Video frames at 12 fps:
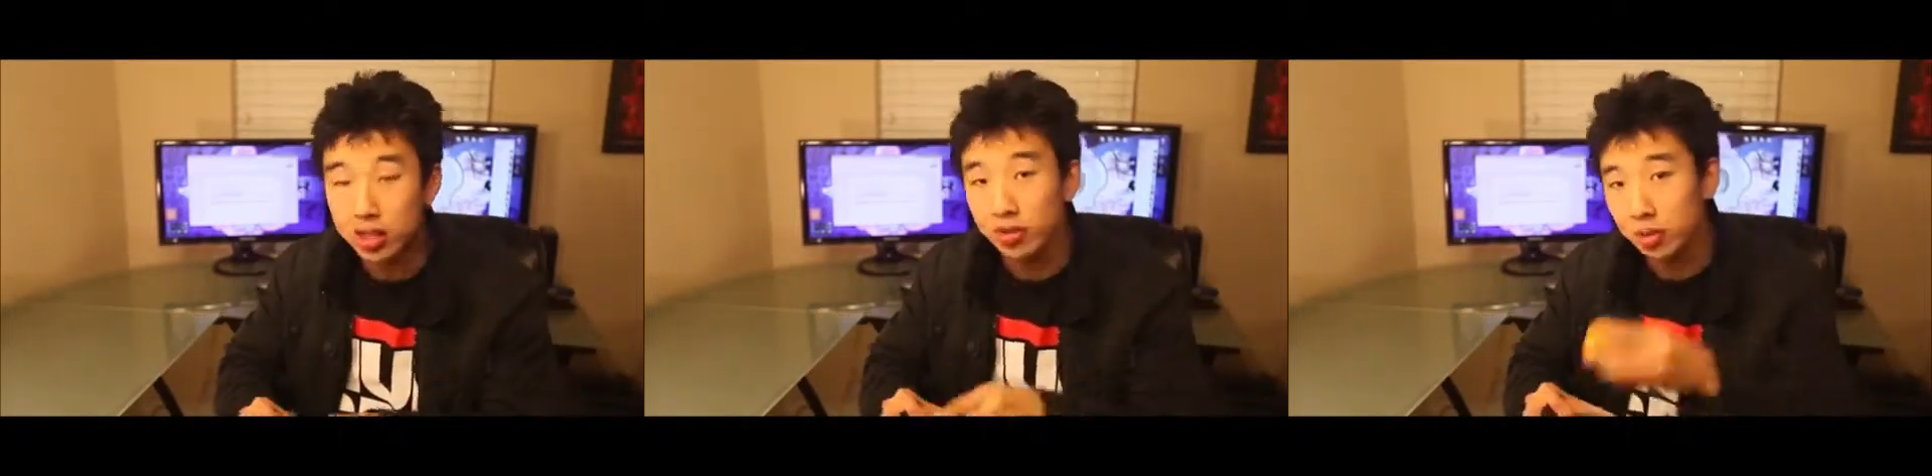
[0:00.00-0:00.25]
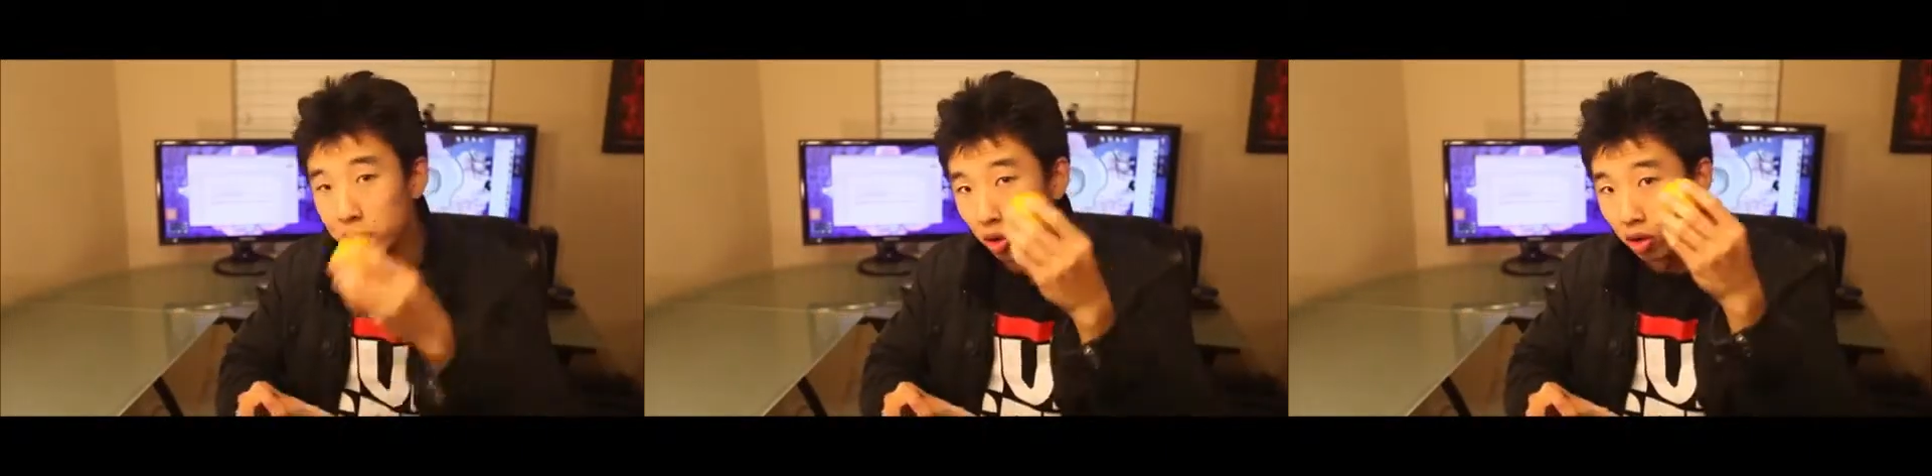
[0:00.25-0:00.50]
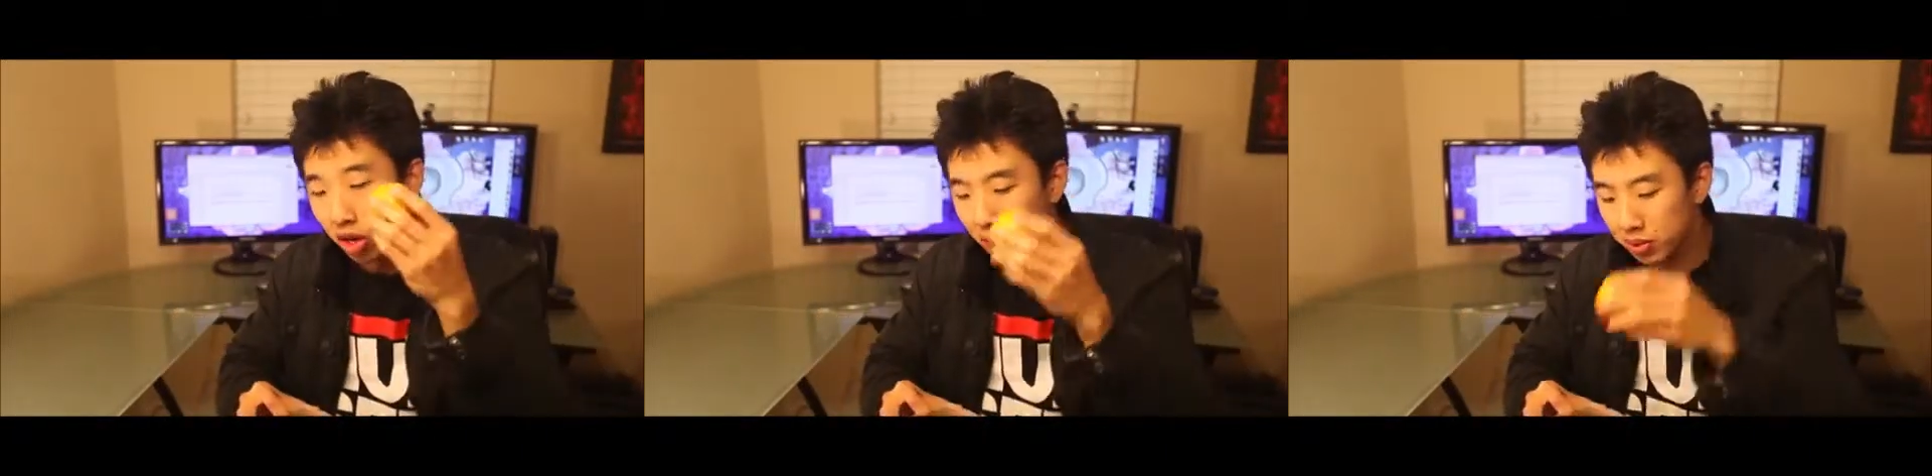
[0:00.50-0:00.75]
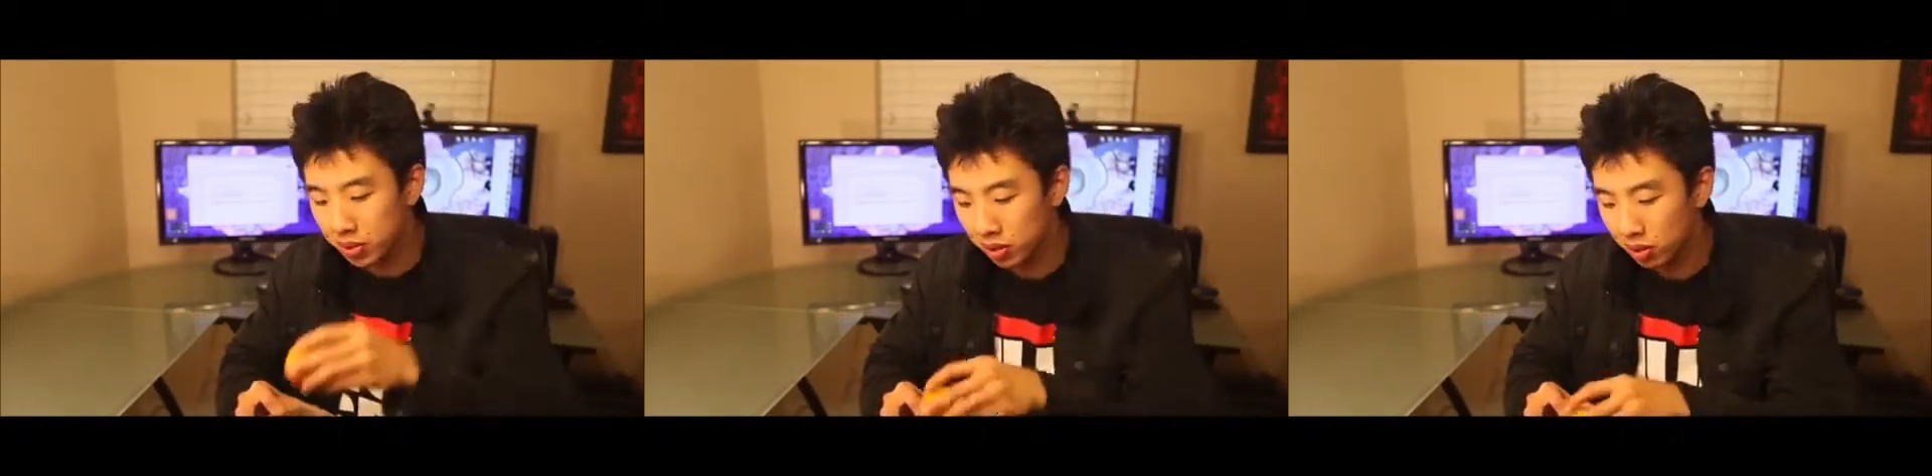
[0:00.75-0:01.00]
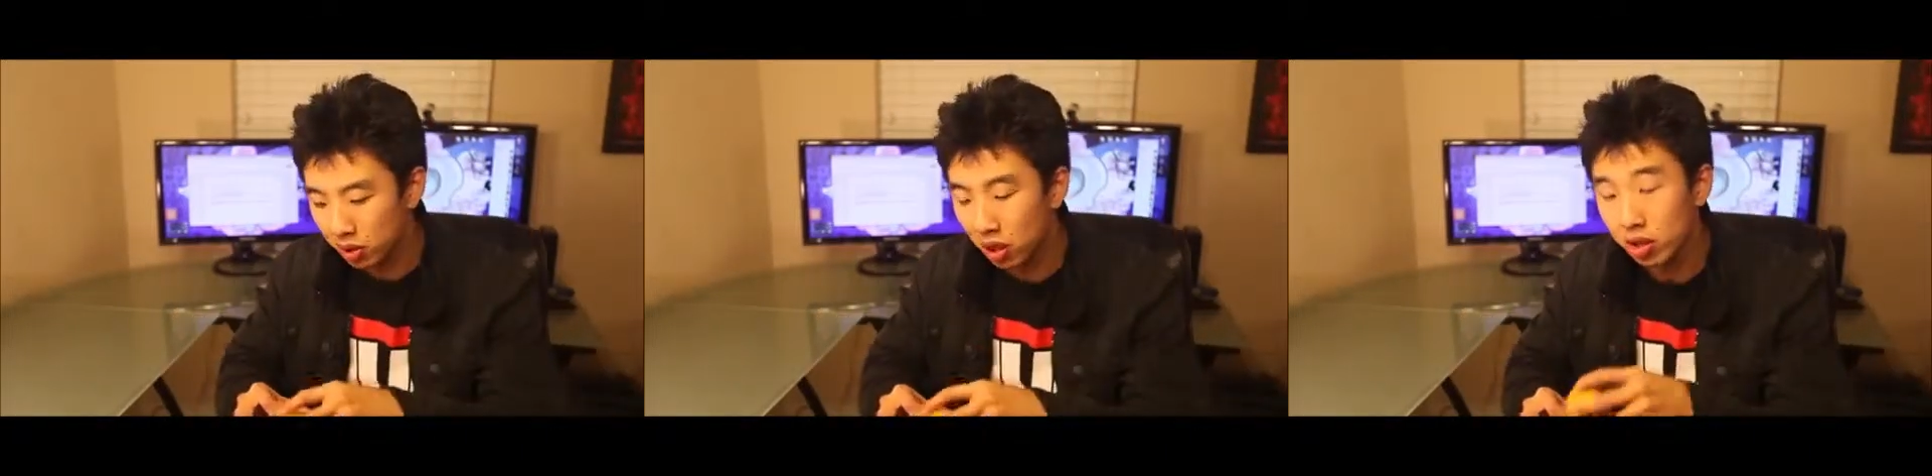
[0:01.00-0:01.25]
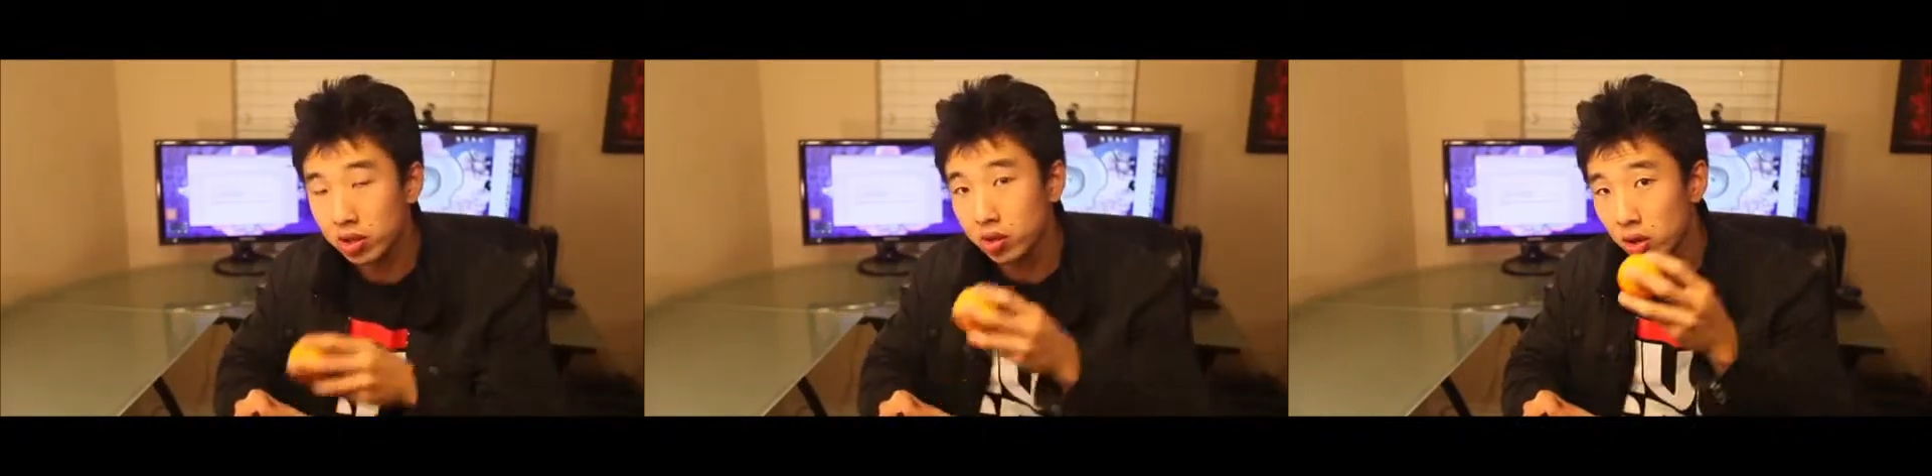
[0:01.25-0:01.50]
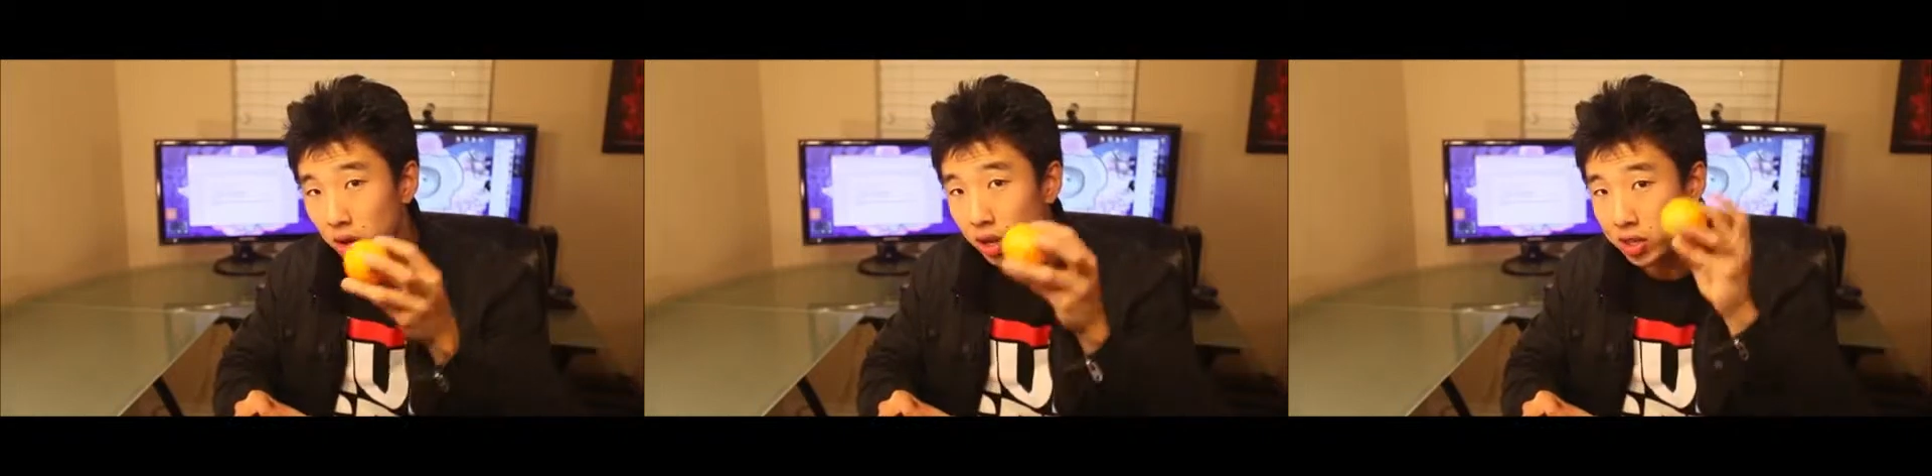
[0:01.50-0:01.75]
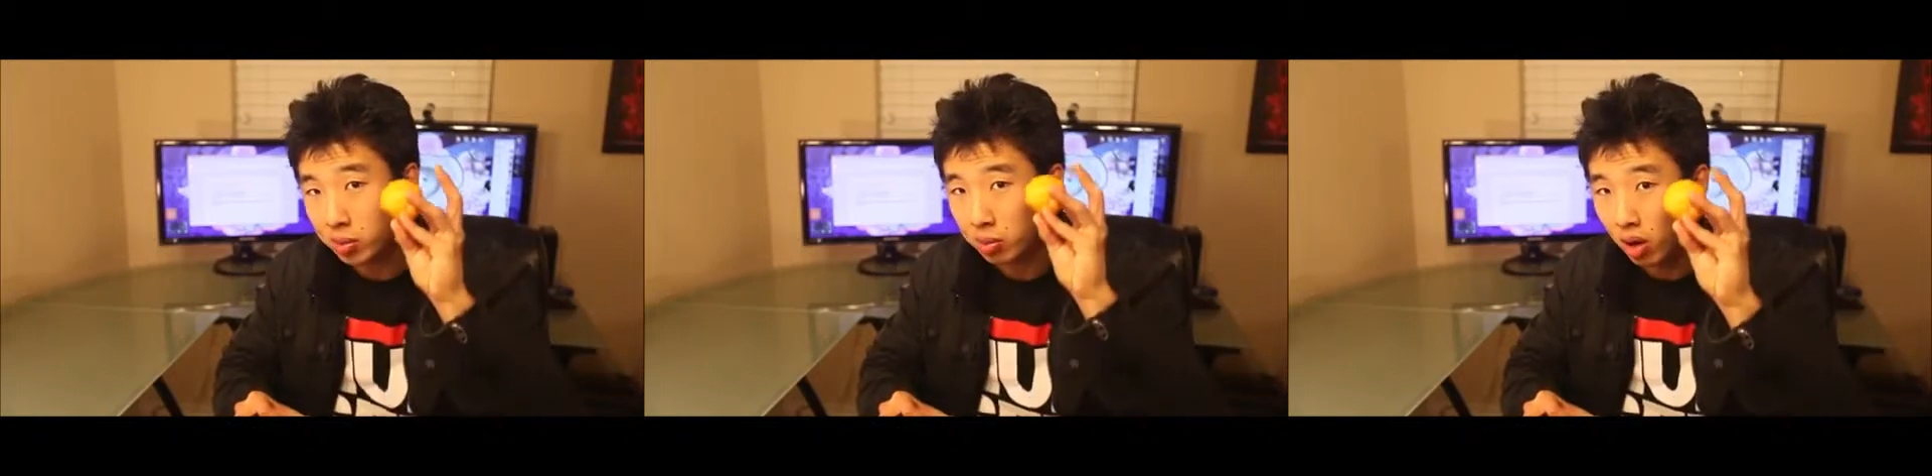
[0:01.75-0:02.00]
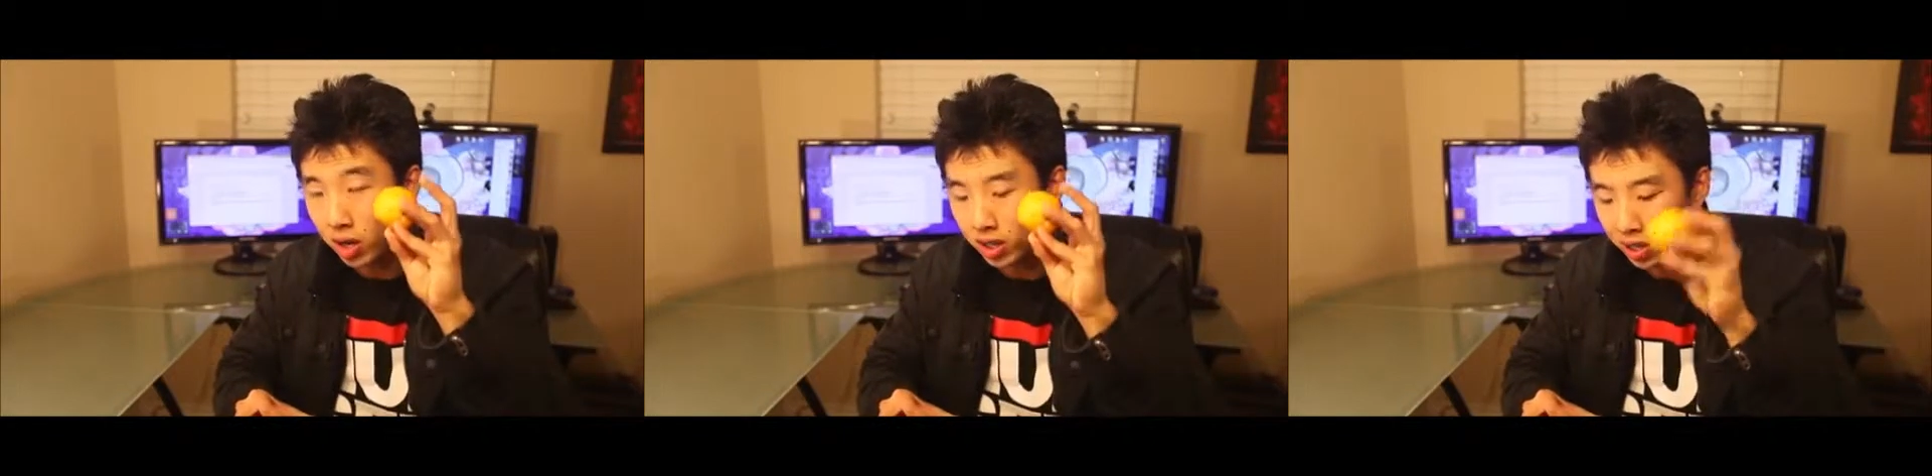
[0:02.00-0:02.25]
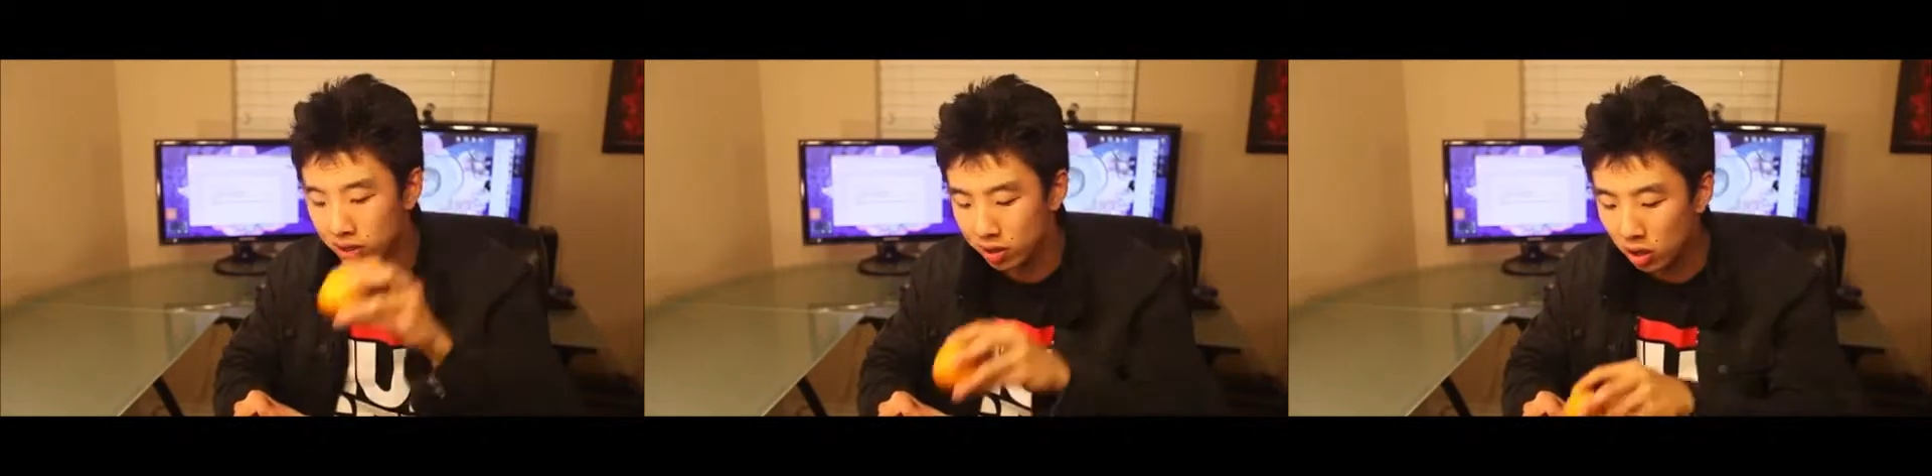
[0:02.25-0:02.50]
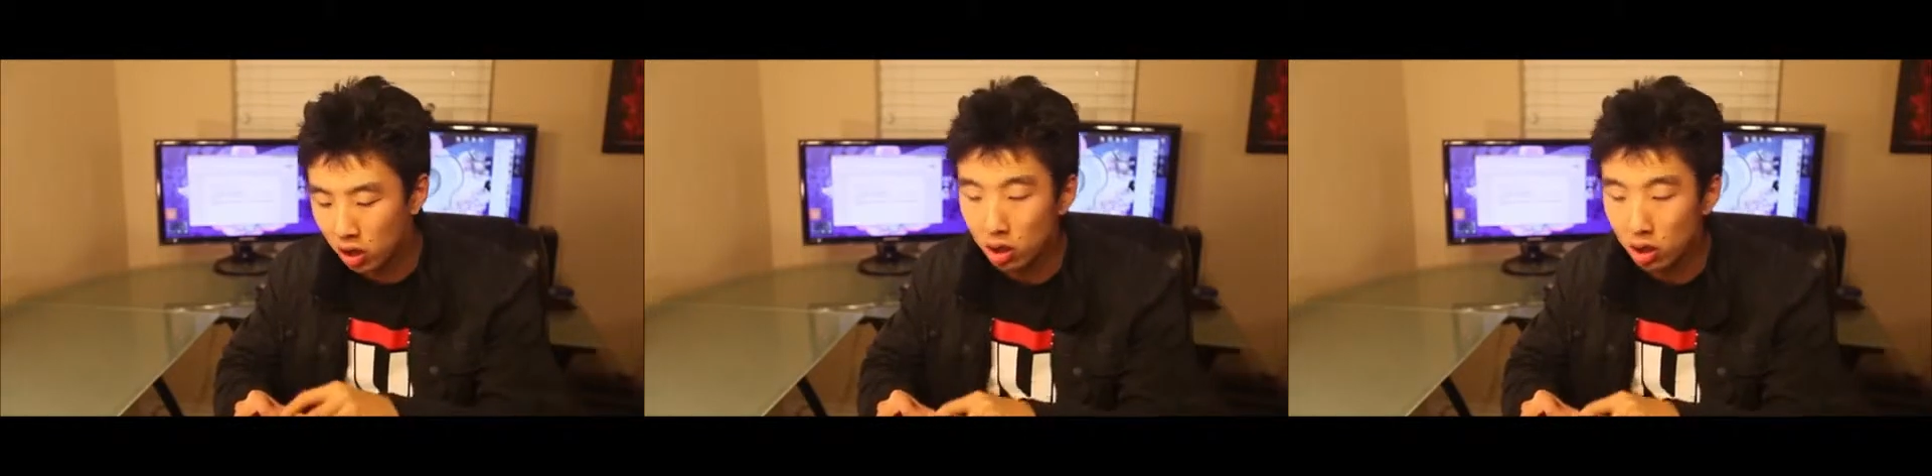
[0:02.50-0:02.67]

different programs, also known as a process,